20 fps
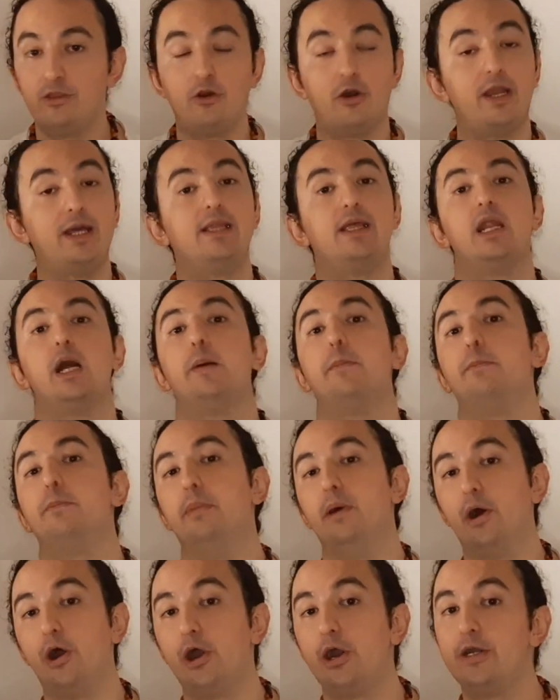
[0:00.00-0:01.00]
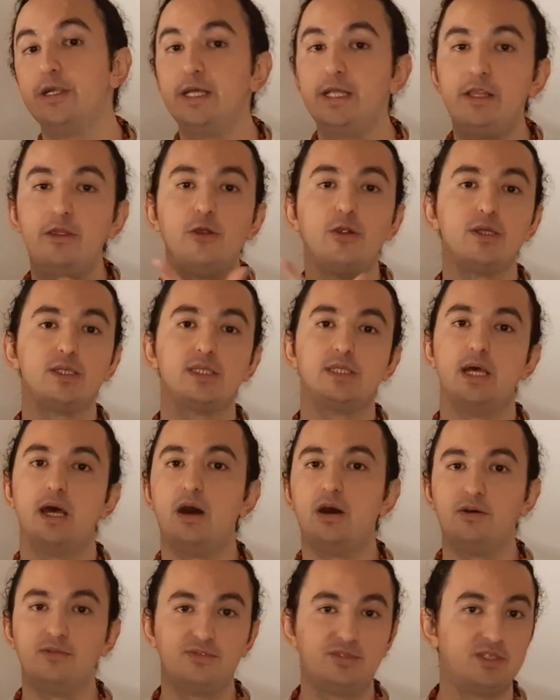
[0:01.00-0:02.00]
not end up burning
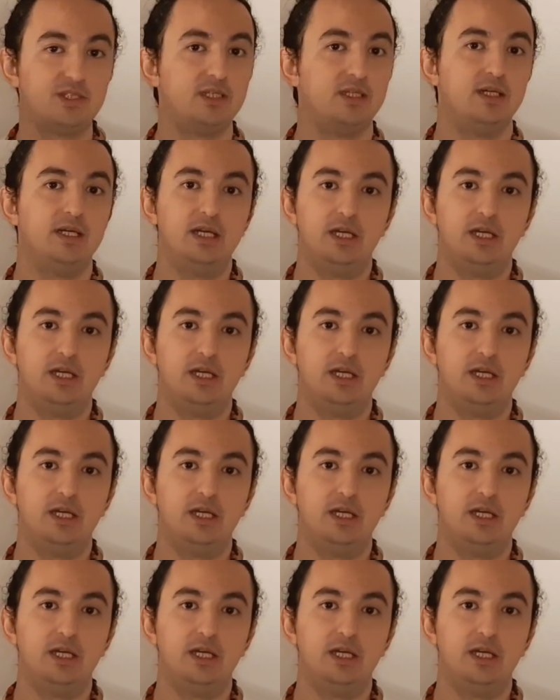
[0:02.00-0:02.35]
yourselves,